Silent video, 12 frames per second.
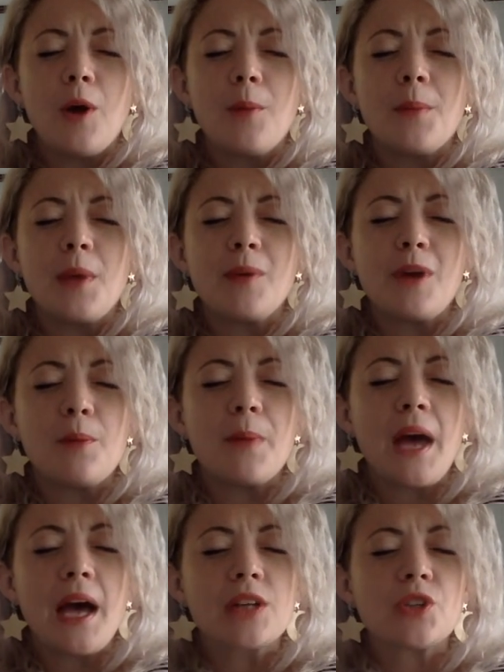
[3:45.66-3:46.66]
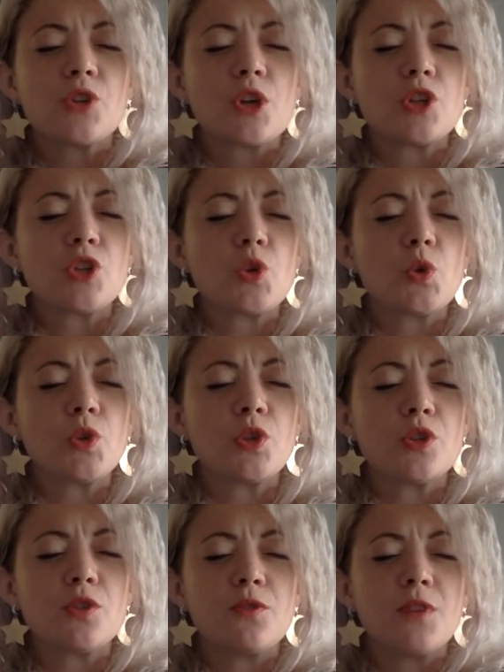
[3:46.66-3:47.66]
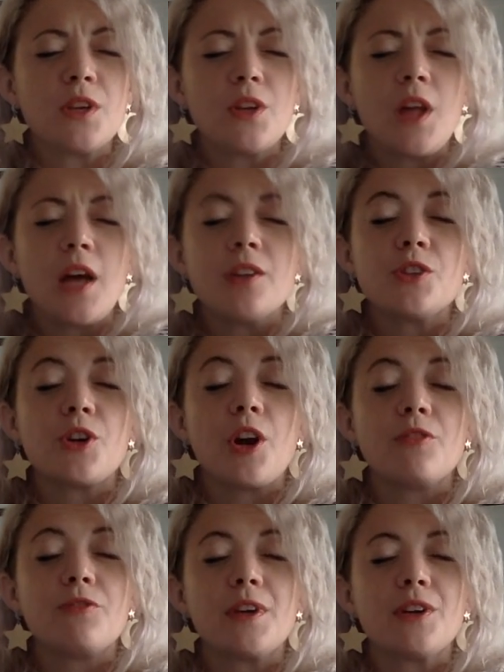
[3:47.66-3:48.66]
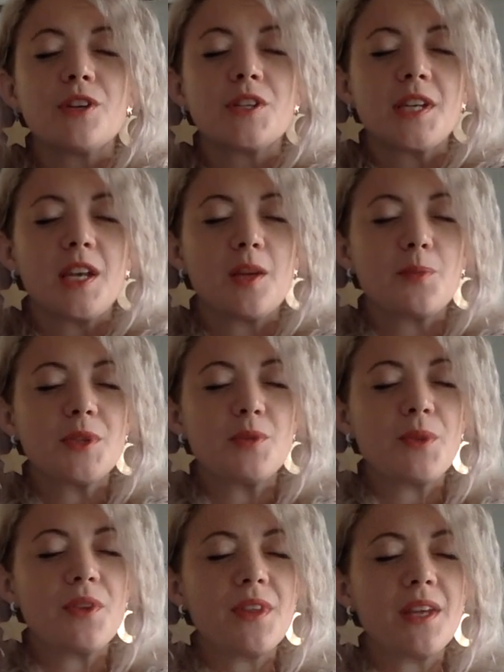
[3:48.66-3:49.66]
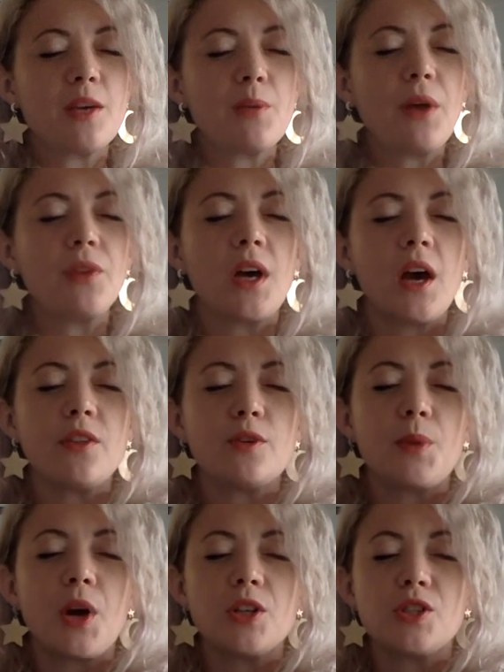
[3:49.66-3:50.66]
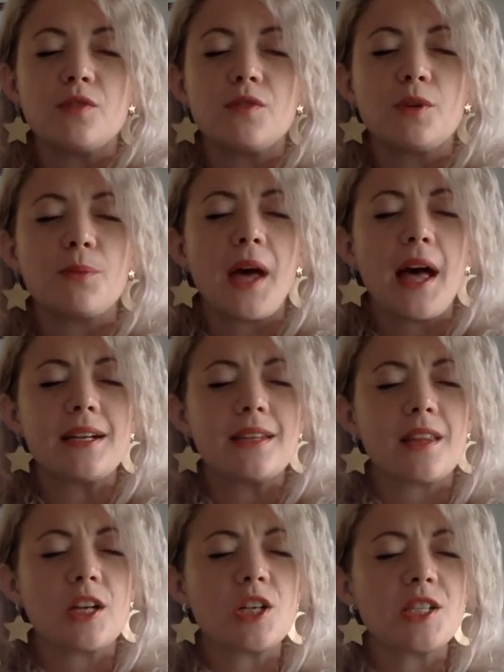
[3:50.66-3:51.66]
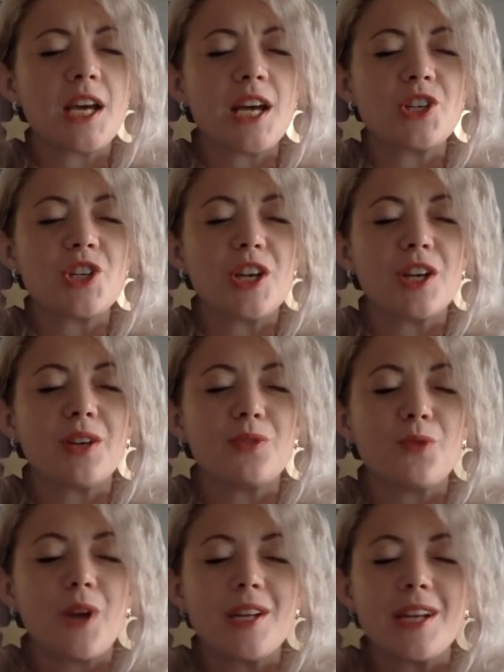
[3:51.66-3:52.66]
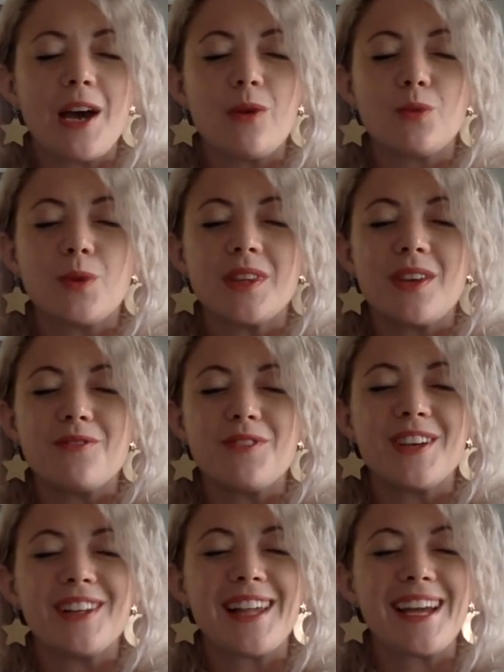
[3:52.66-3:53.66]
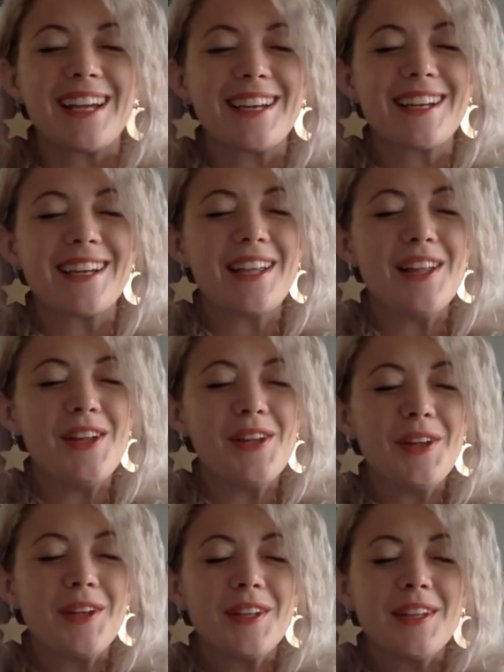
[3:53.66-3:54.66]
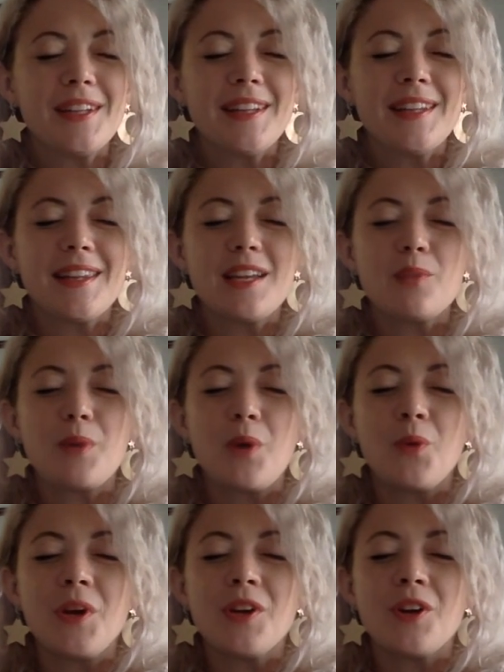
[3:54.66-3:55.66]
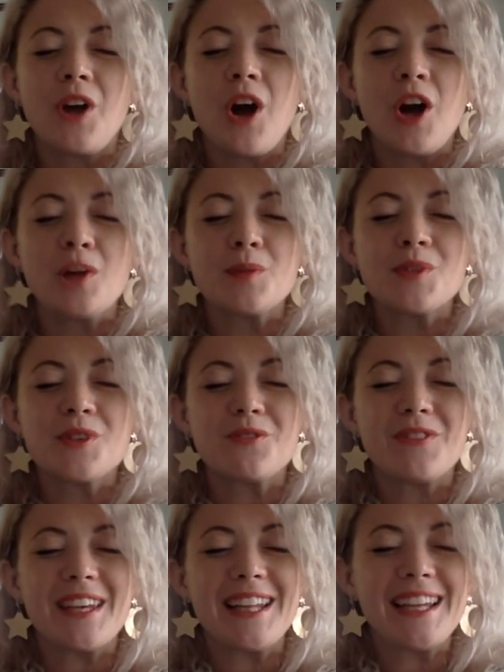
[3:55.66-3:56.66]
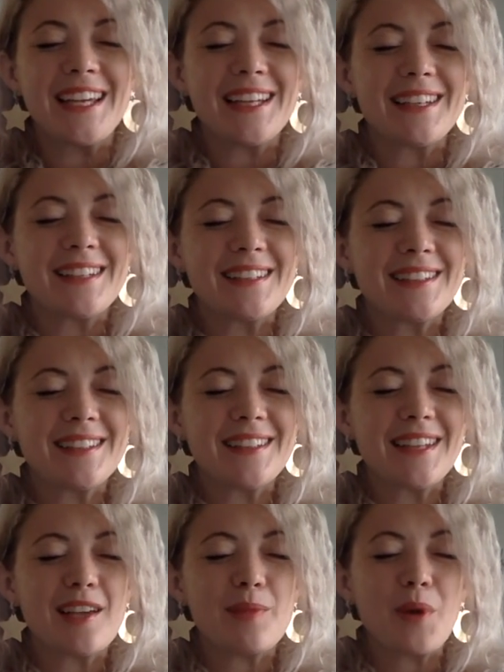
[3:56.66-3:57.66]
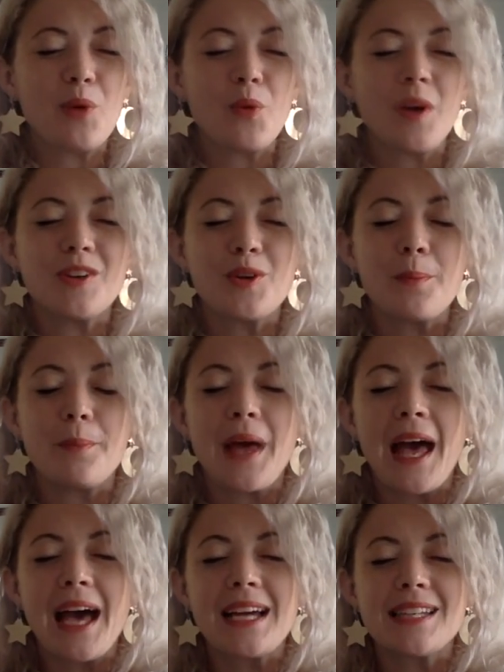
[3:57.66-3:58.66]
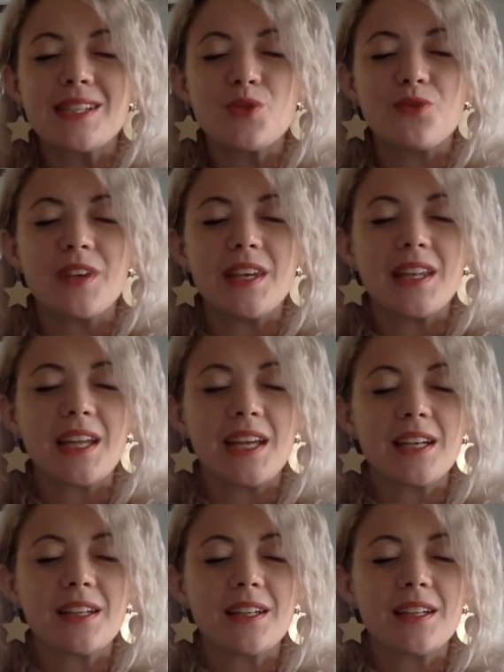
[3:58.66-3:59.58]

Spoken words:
maybe our backs or our shoulders feel under our fingertips, but think about the other parts of your body that are touching right now and what they feel like. Think about what your arms are feeling. Think about what your back is feeling.